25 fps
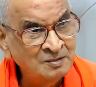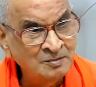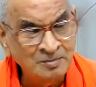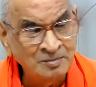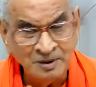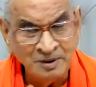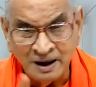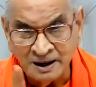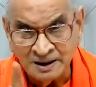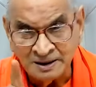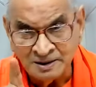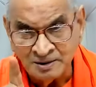
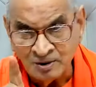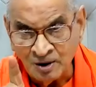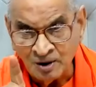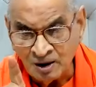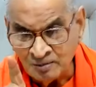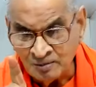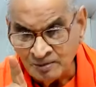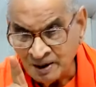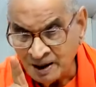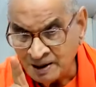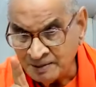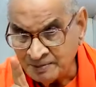behind
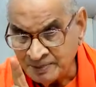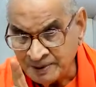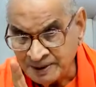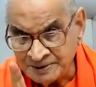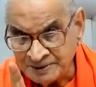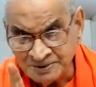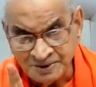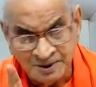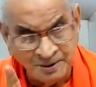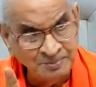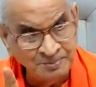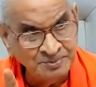all my
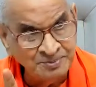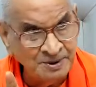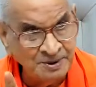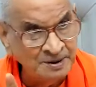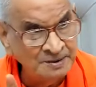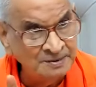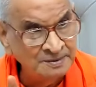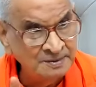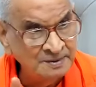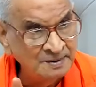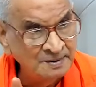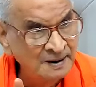
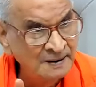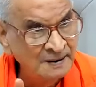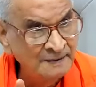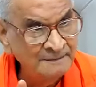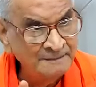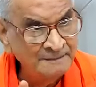perception.